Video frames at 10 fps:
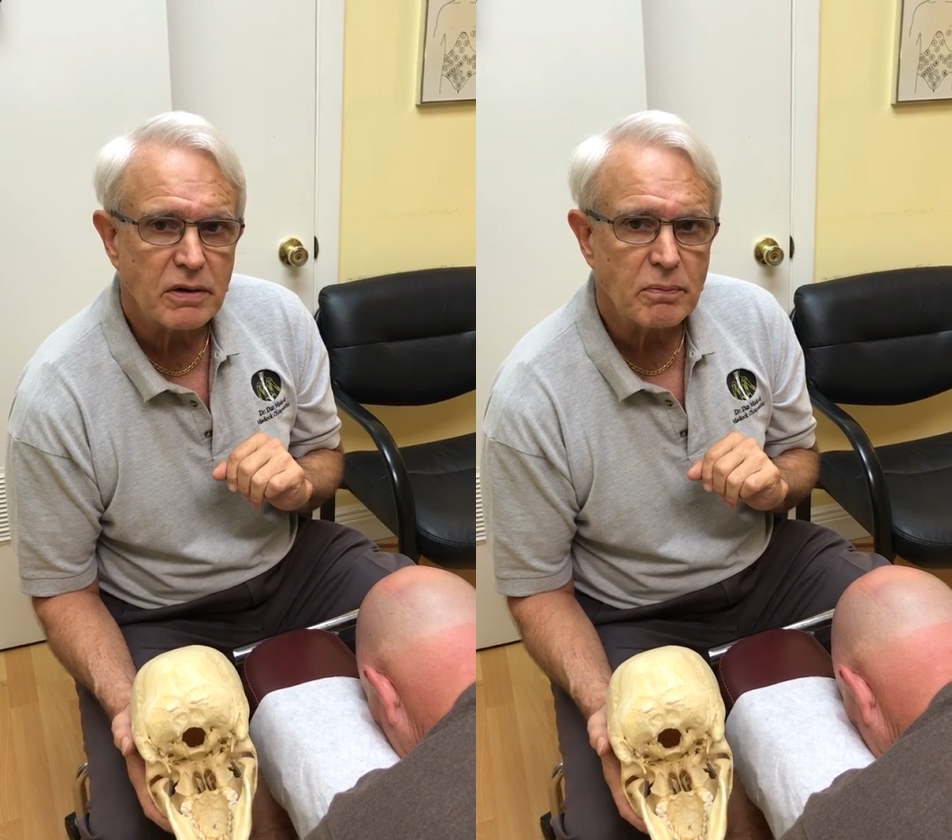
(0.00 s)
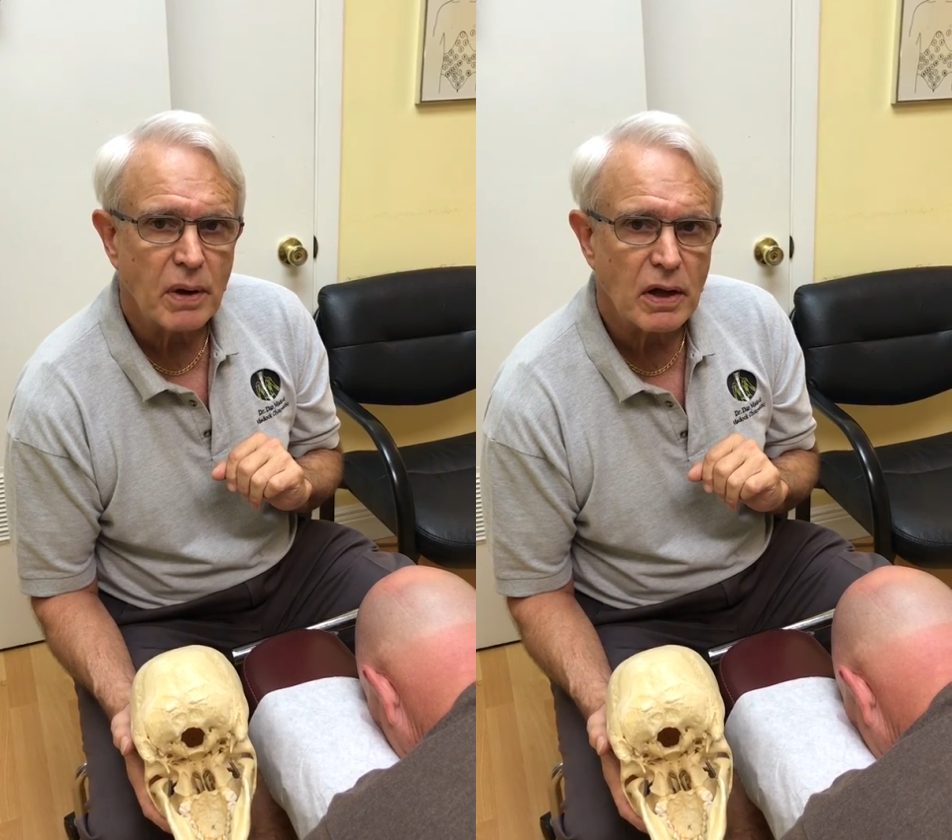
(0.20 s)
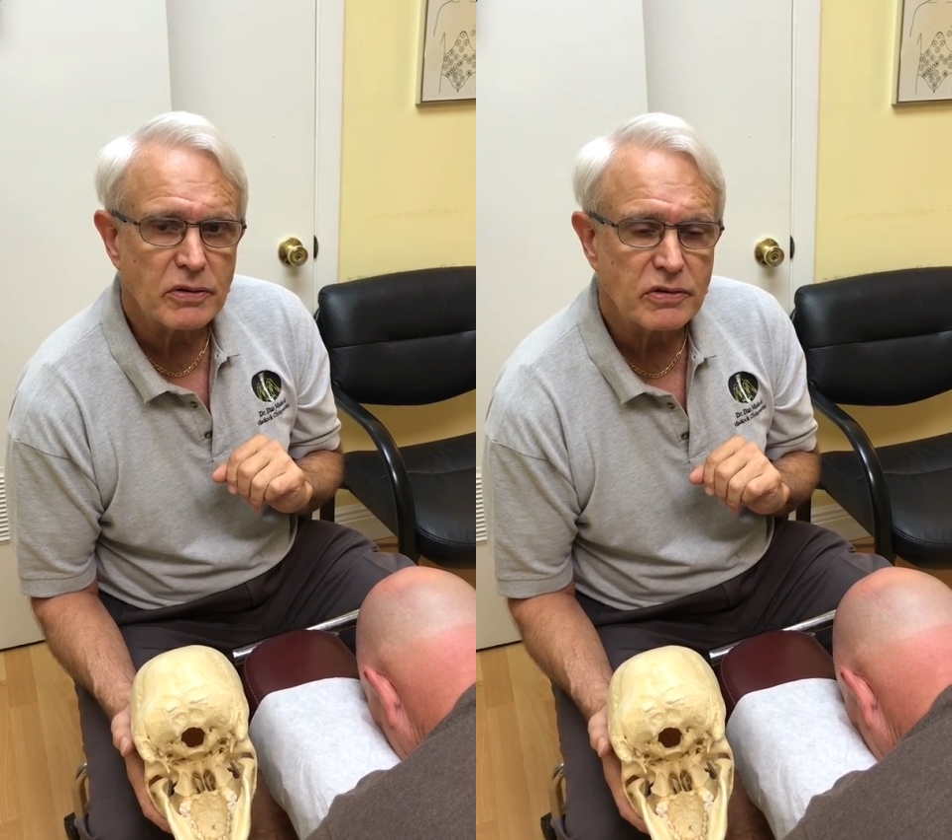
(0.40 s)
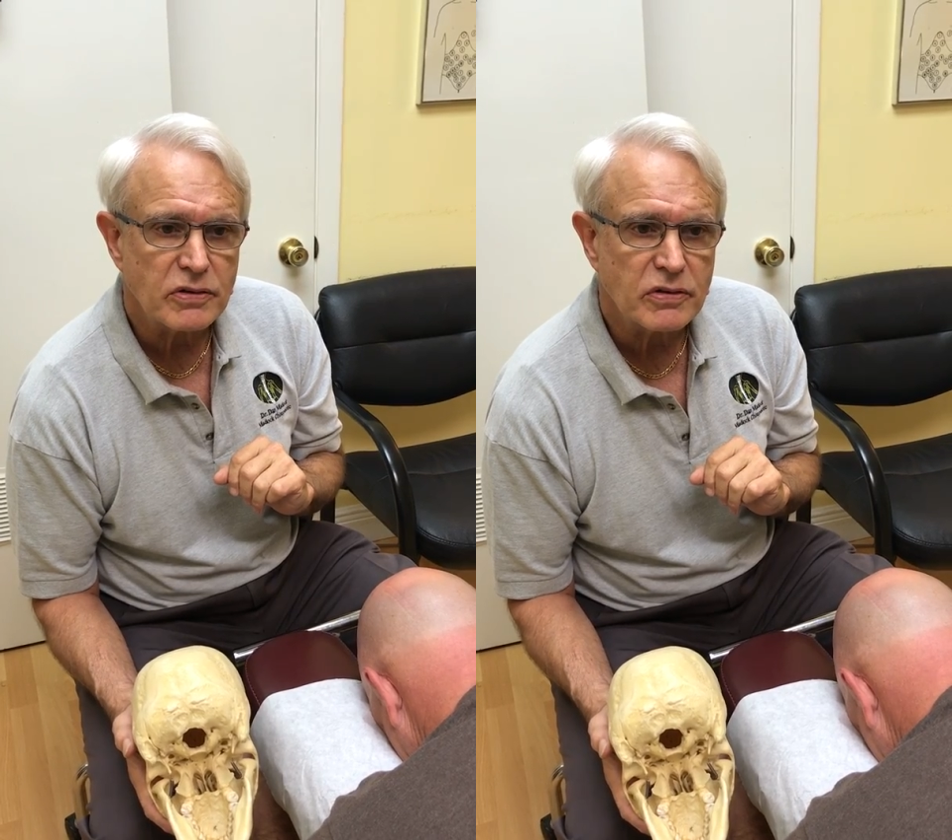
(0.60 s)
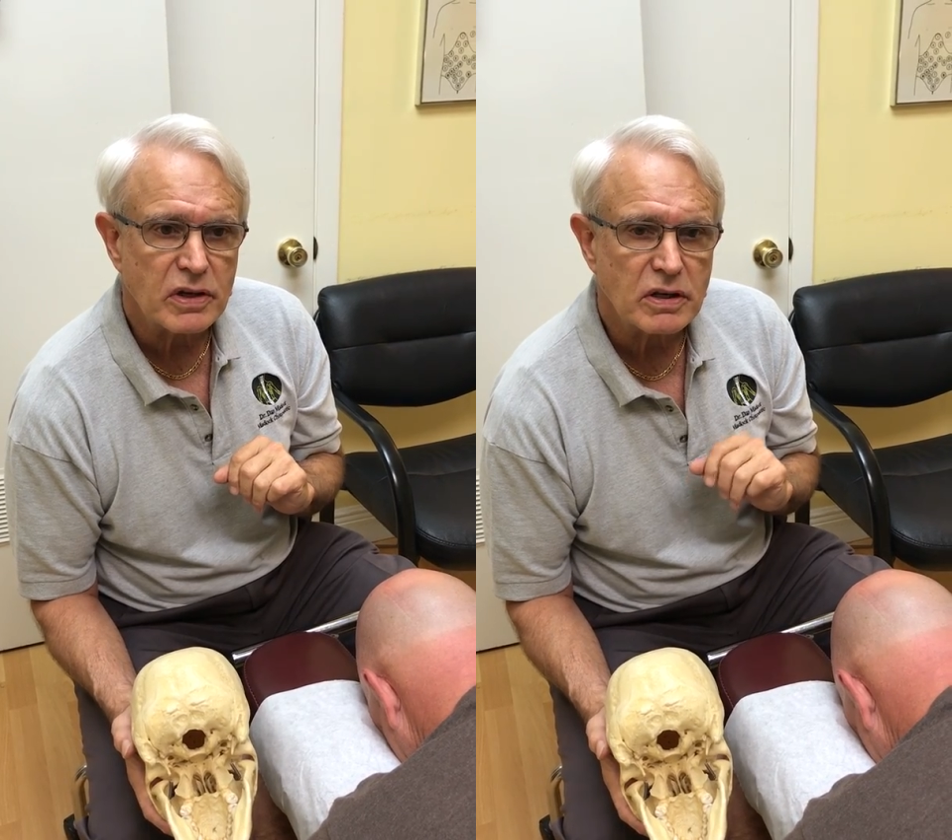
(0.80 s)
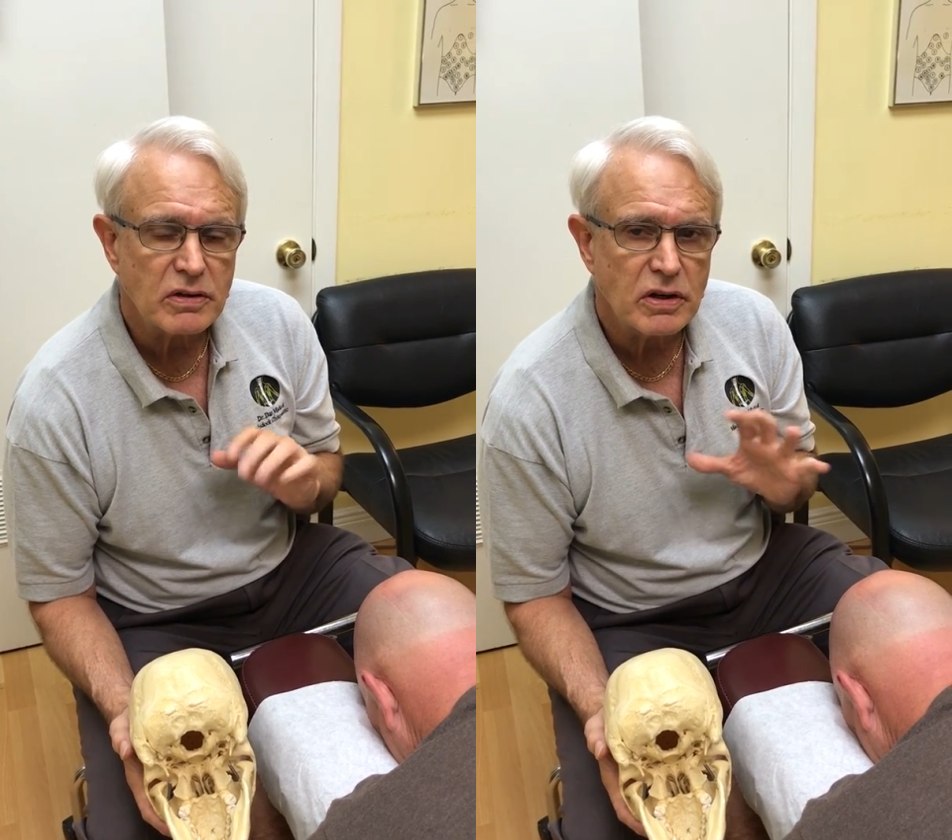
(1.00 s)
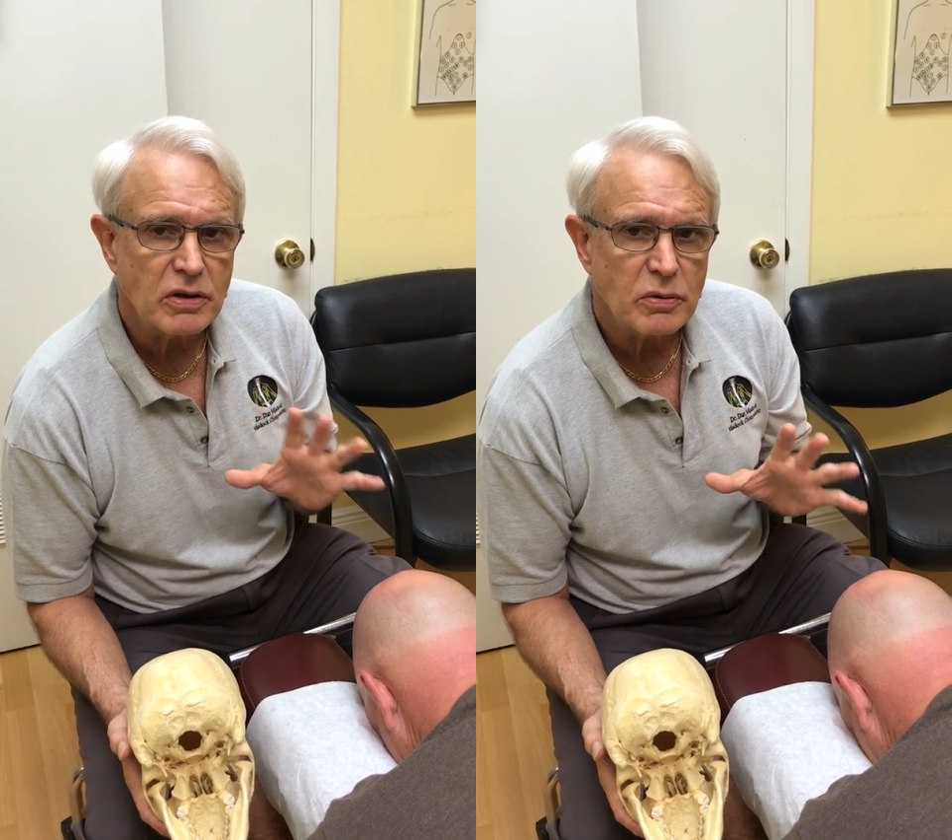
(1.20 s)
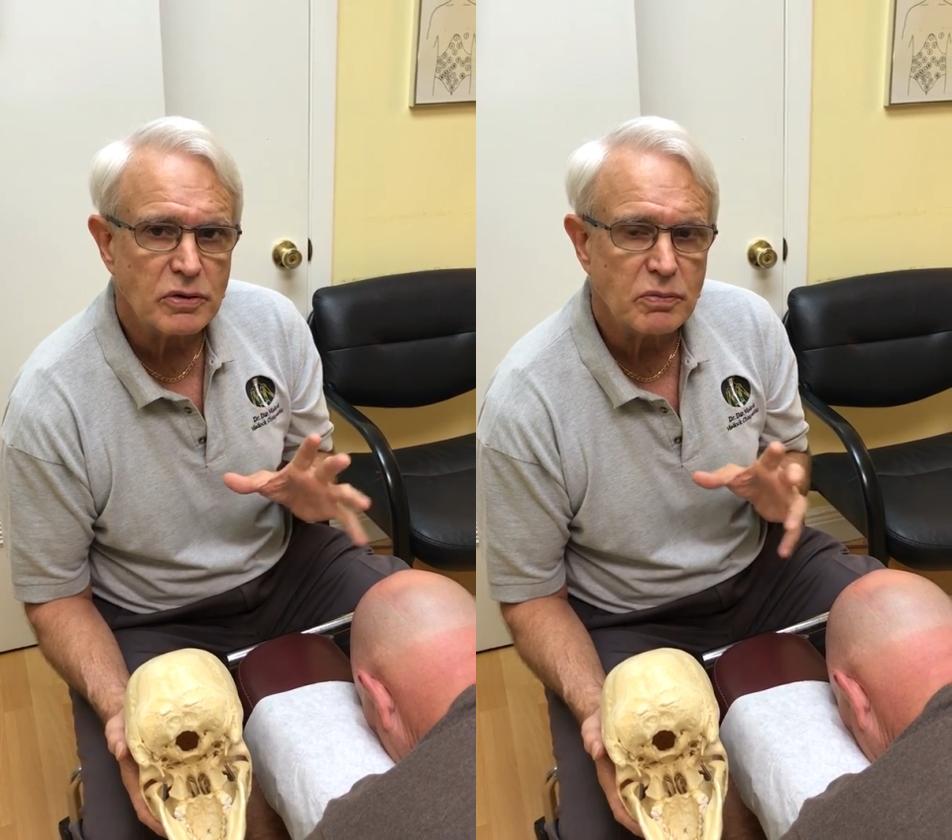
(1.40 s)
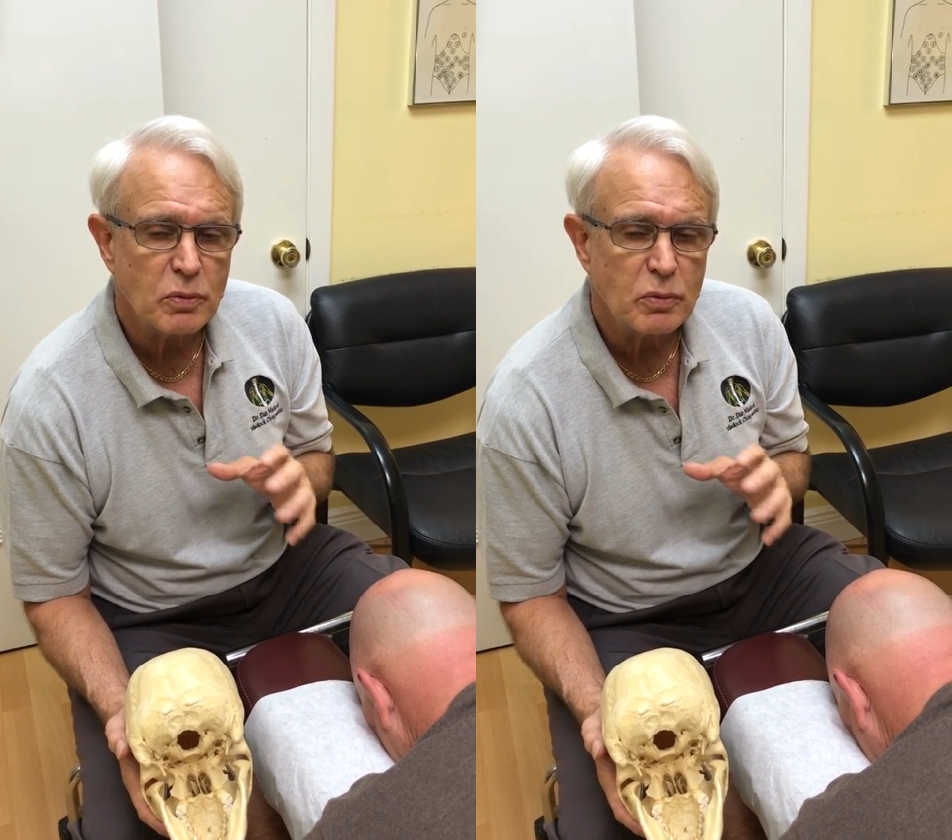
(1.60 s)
impulse is the continuous